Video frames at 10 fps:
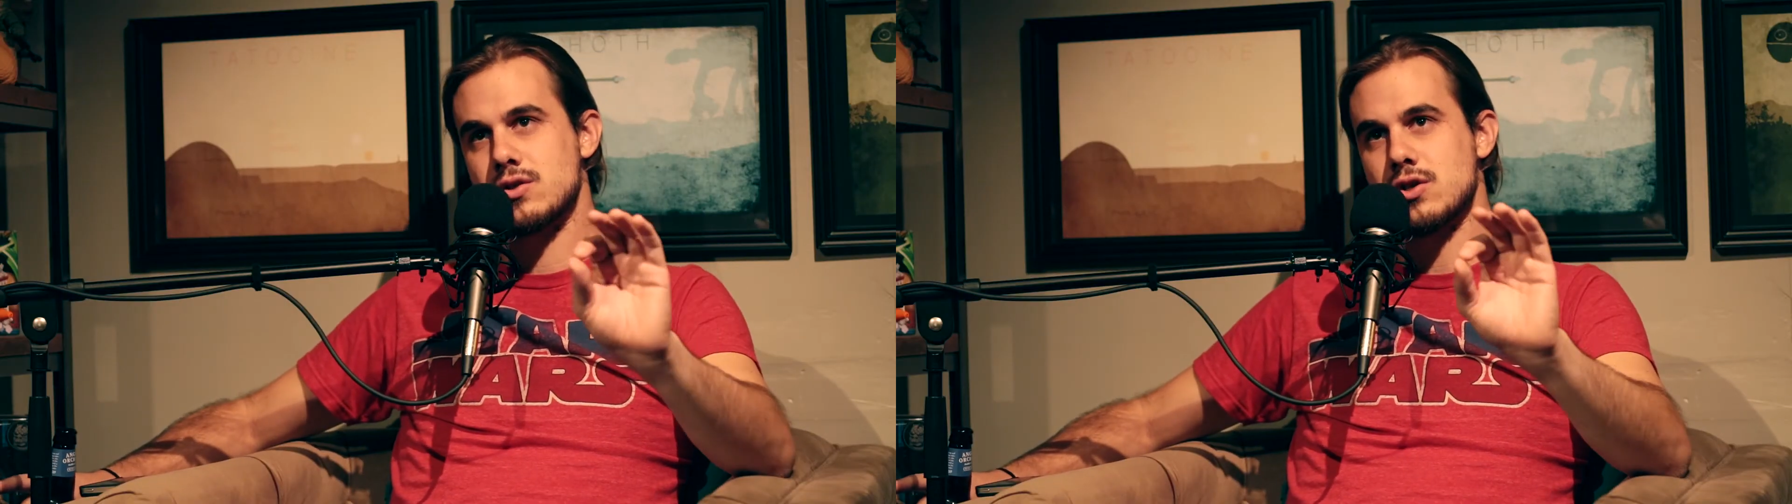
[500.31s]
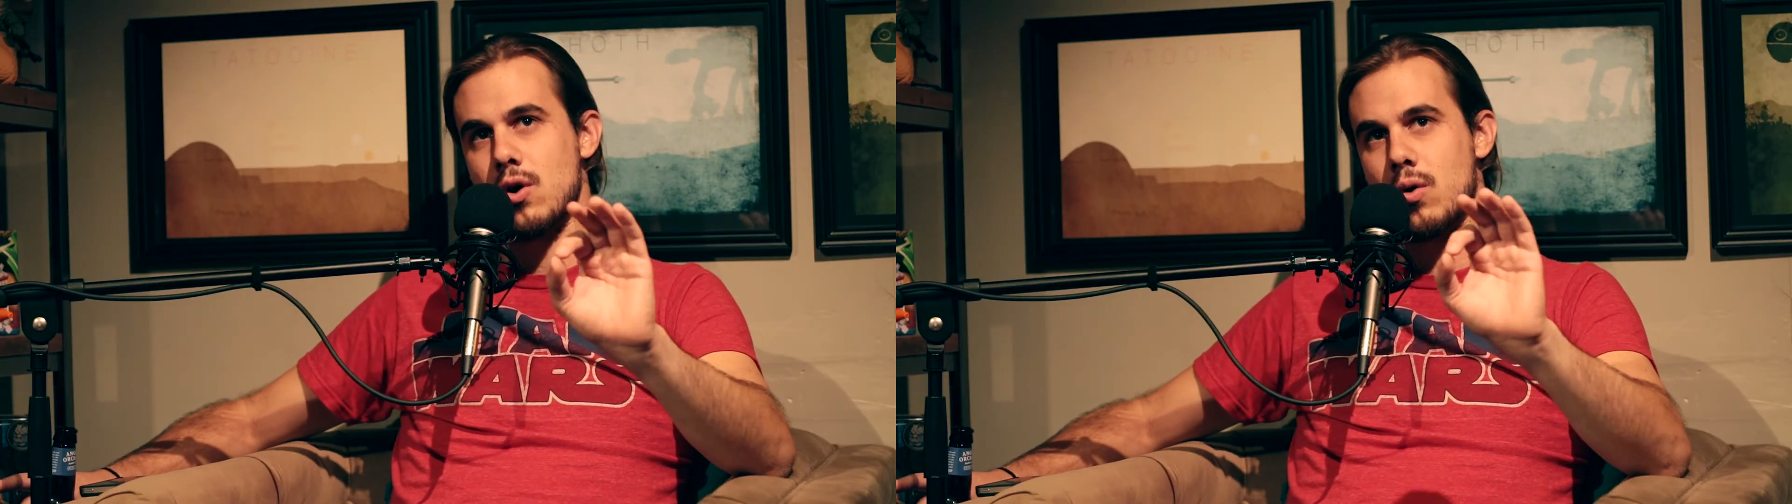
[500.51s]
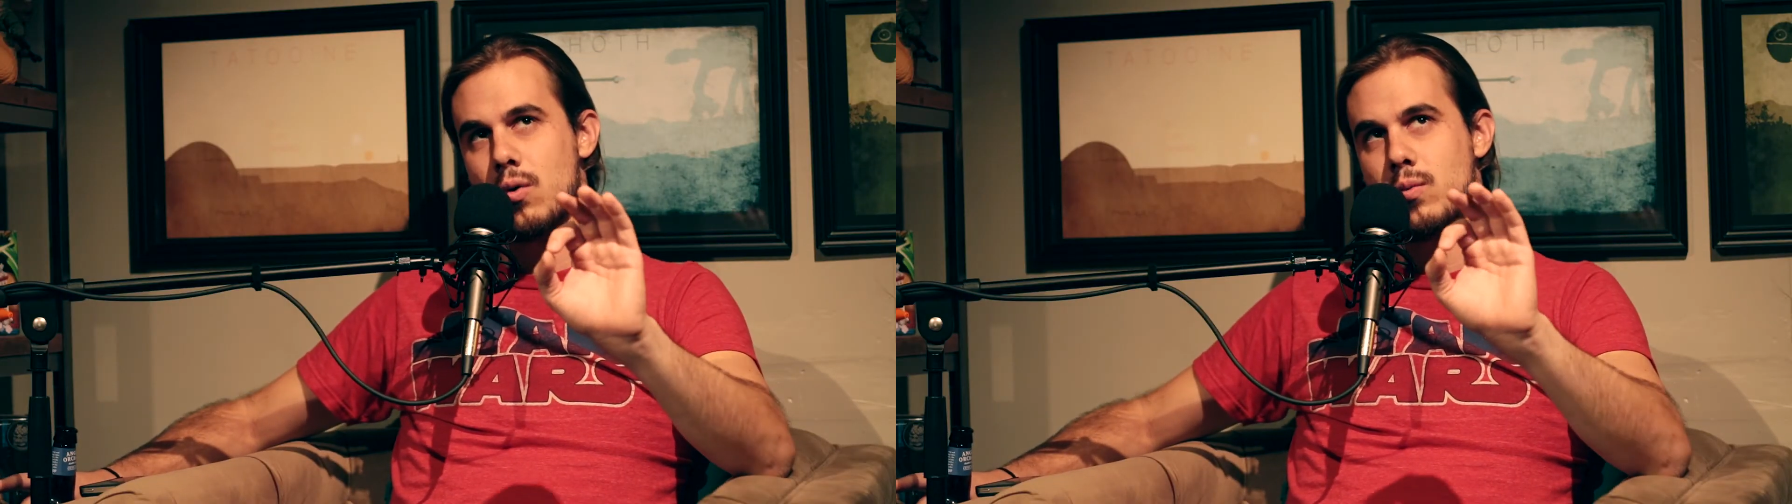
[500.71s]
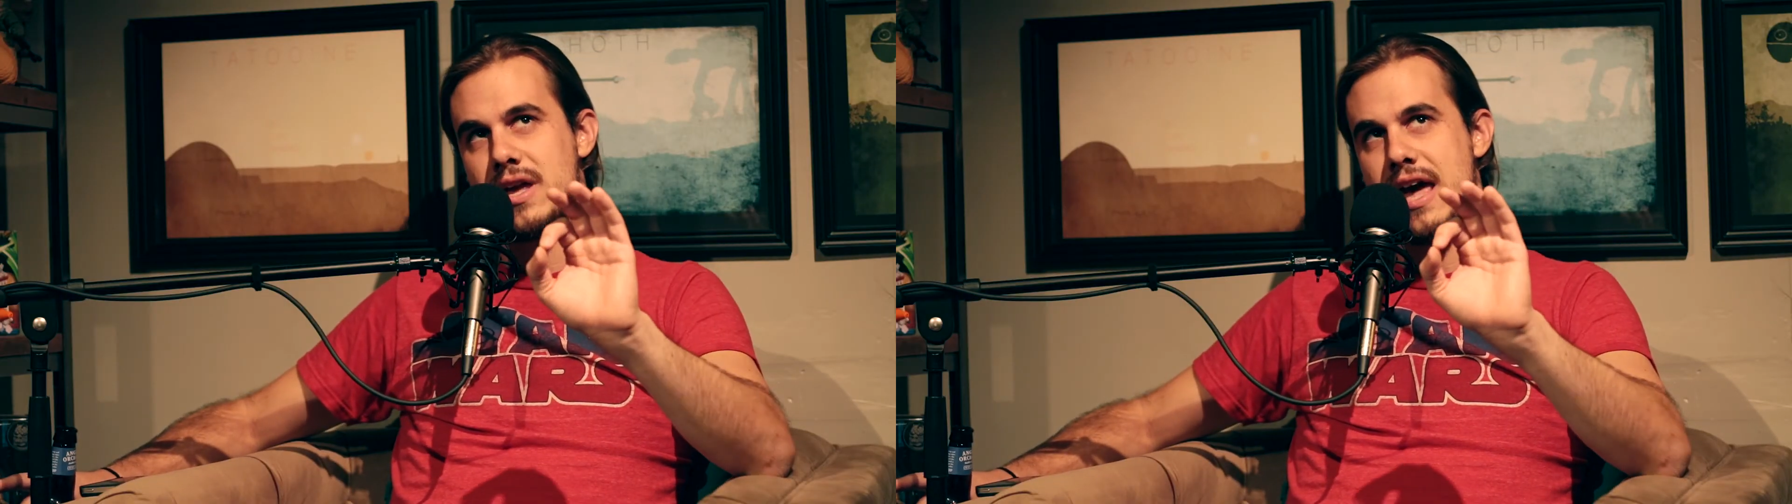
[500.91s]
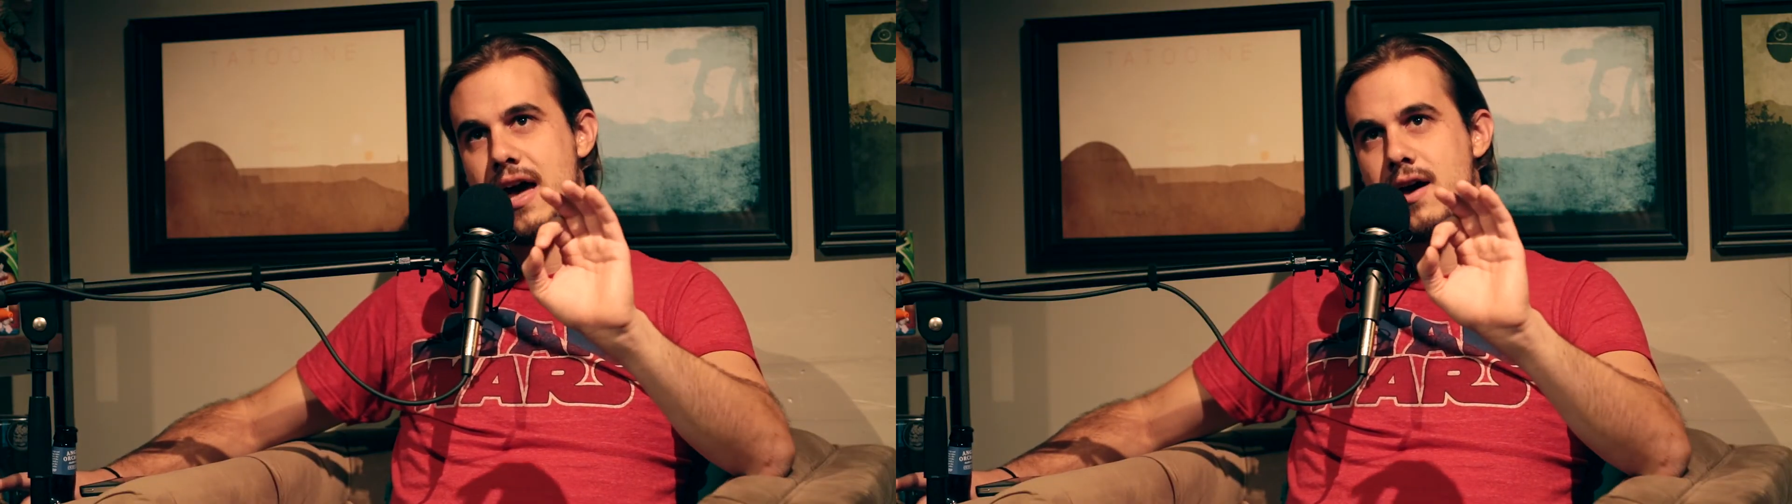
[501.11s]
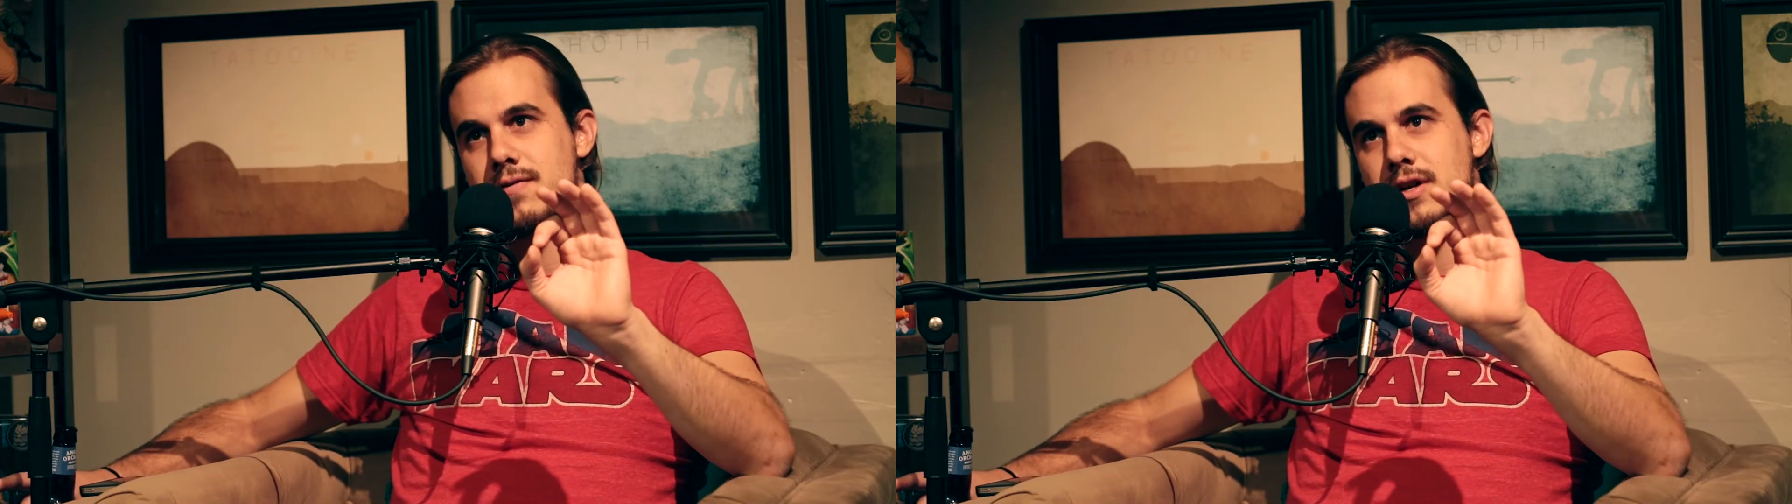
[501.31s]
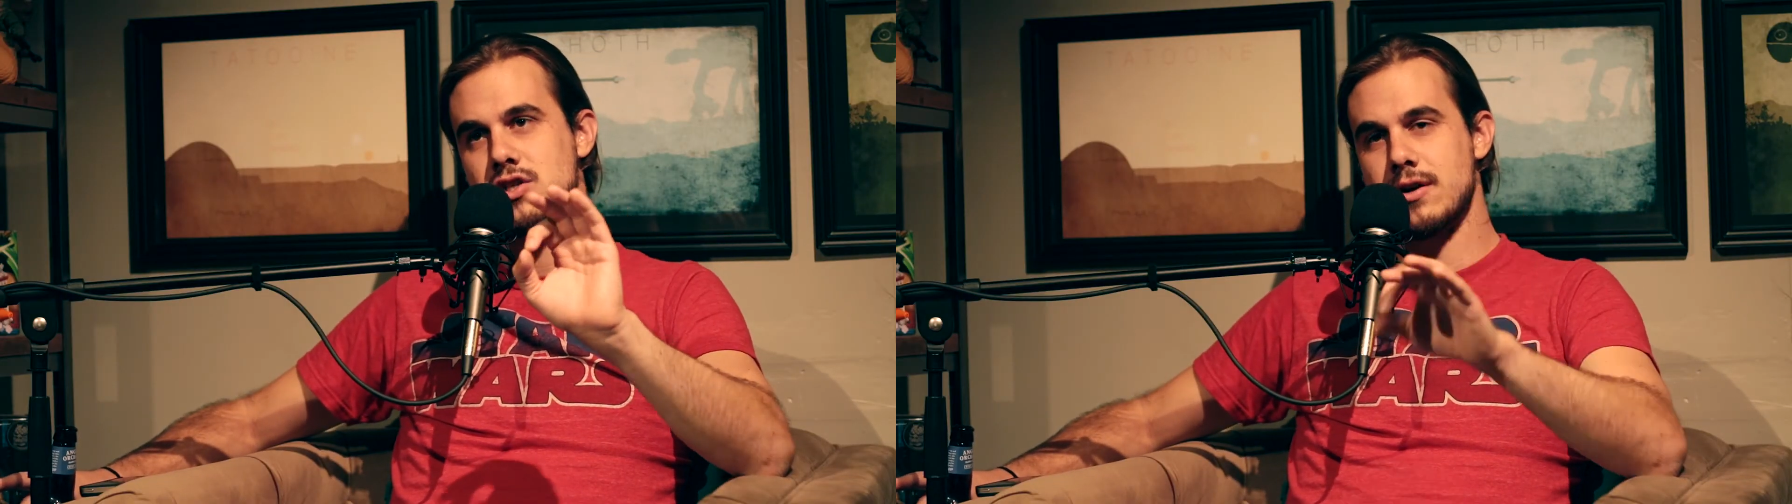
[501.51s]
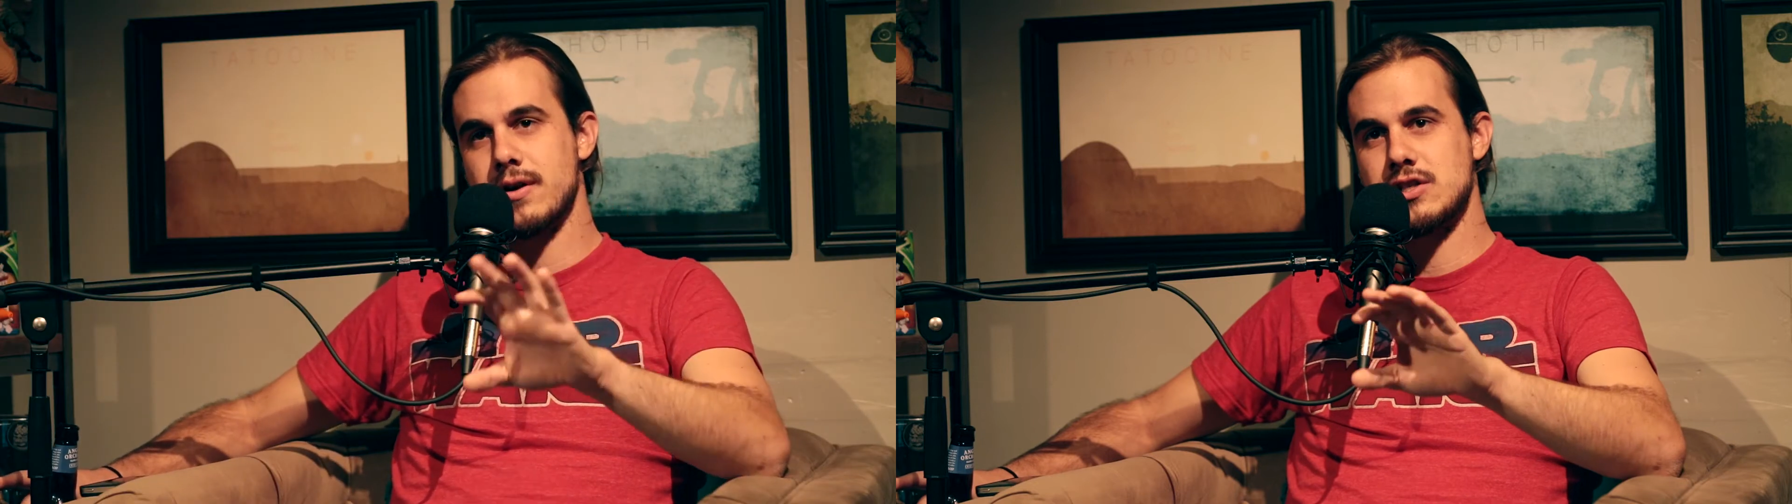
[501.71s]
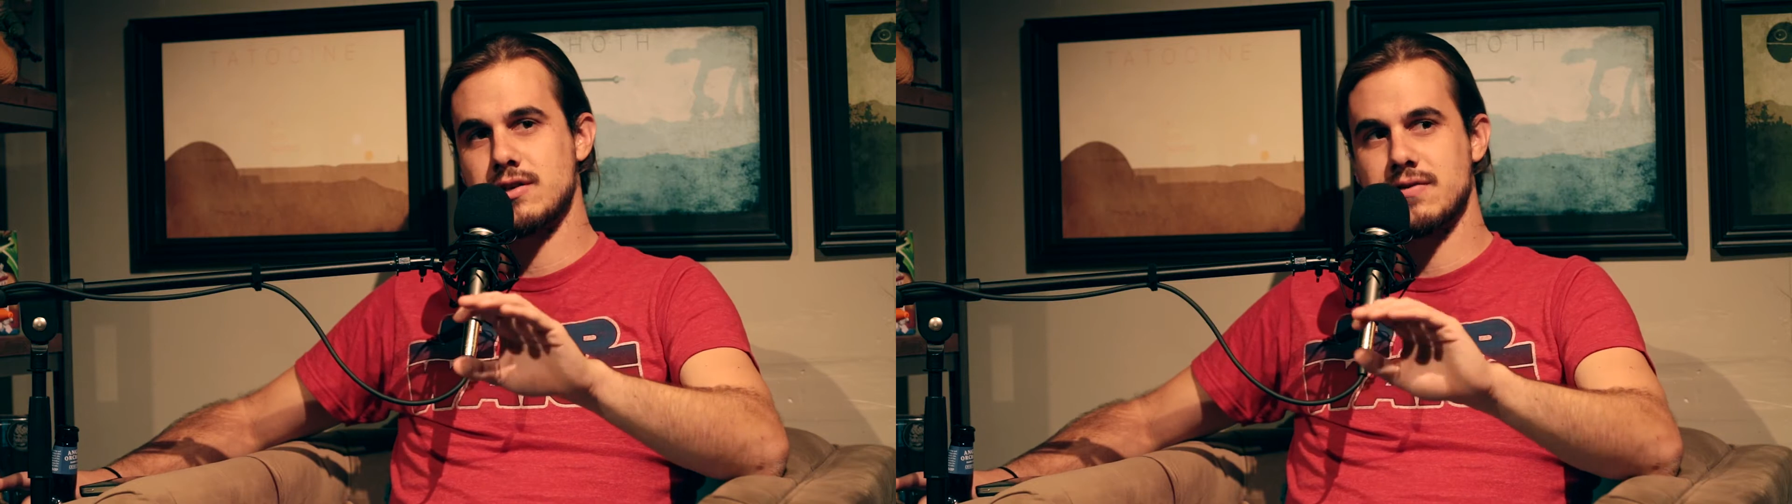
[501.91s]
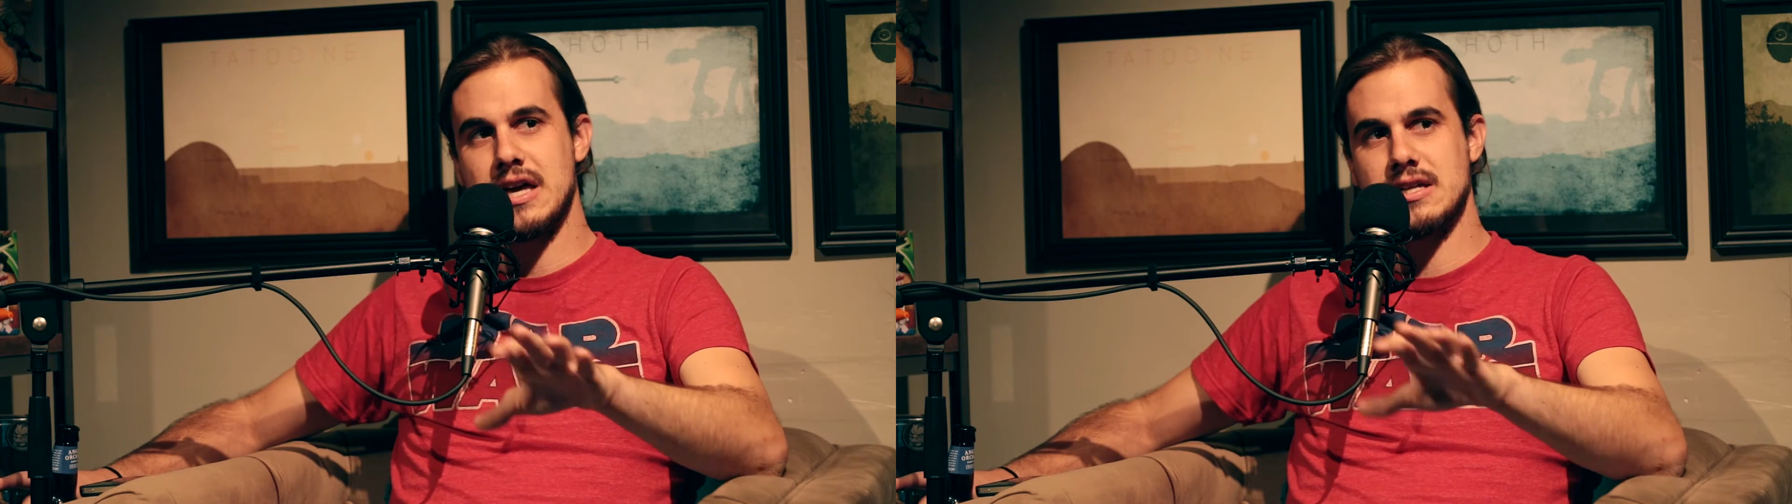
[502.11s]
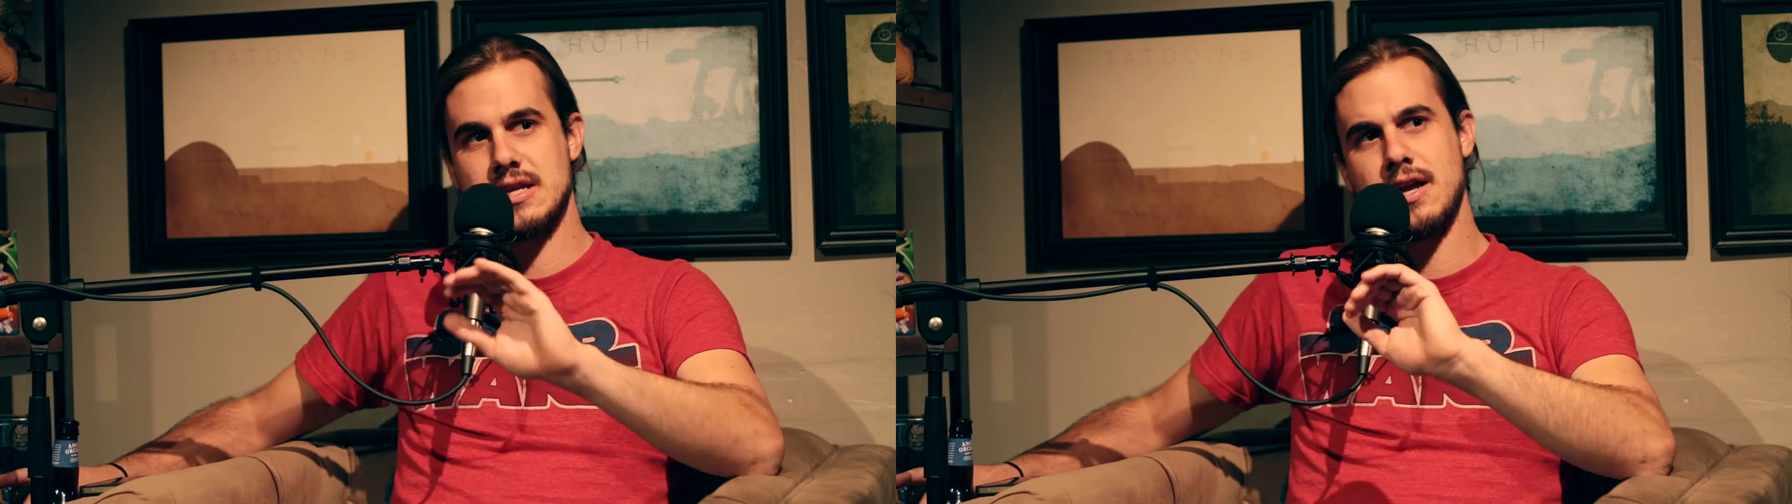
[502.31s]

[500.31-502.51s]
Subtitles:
So we have a generation of kids,